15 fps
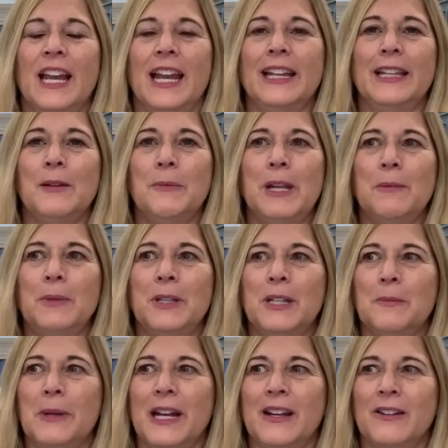and then maybe
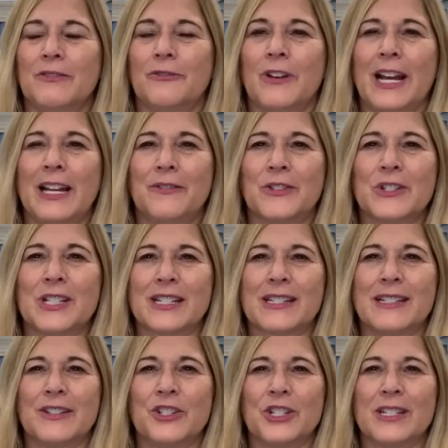about 5 or 6
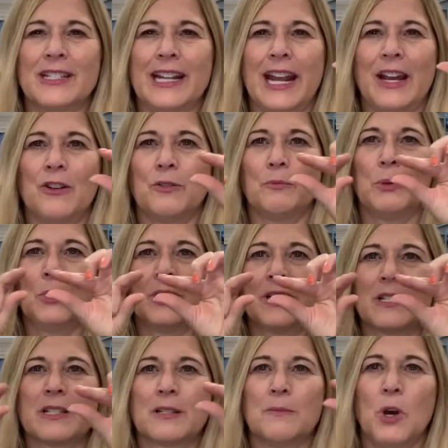inches down, put a
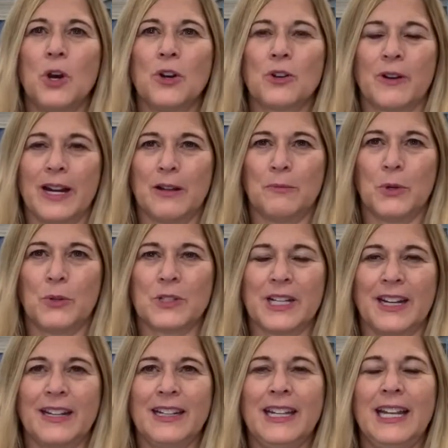small crown
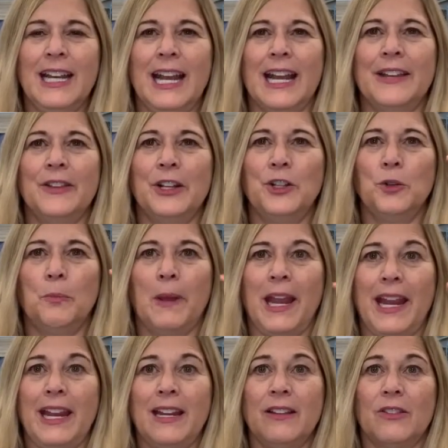molding, and then you
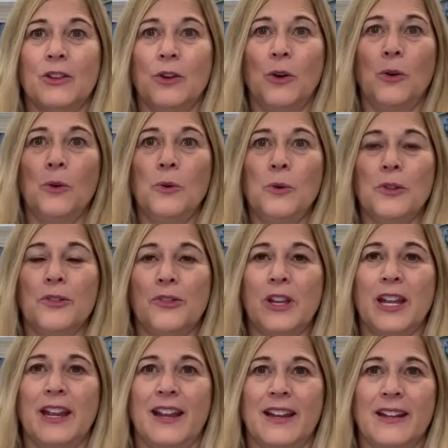paint the whole
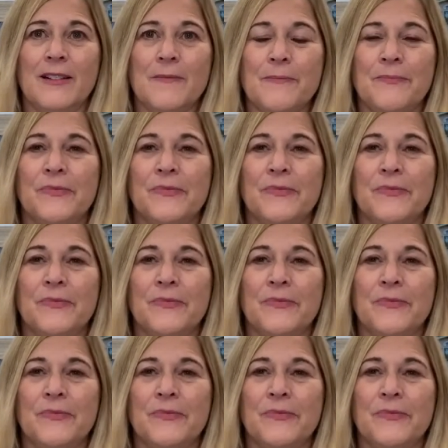thing,